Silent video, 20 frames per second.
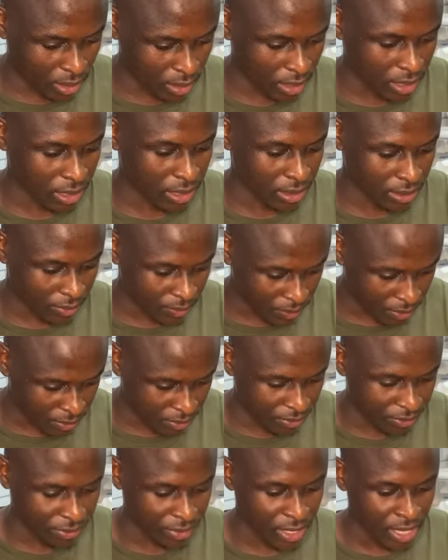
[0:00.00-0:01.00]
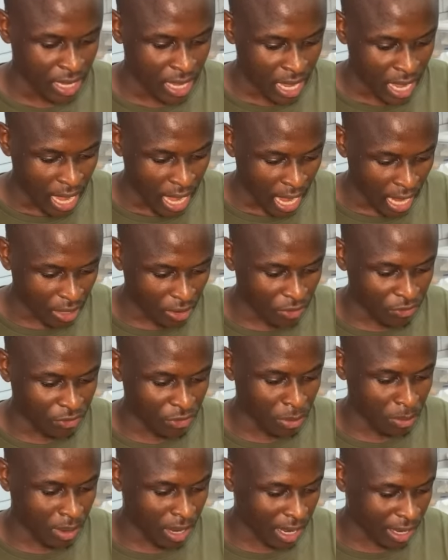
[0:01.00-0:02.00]
Okay. Mm-hmm. Hello
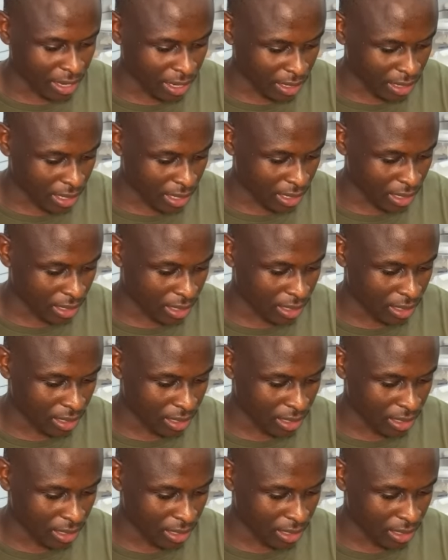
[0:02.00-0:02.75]
from Canada.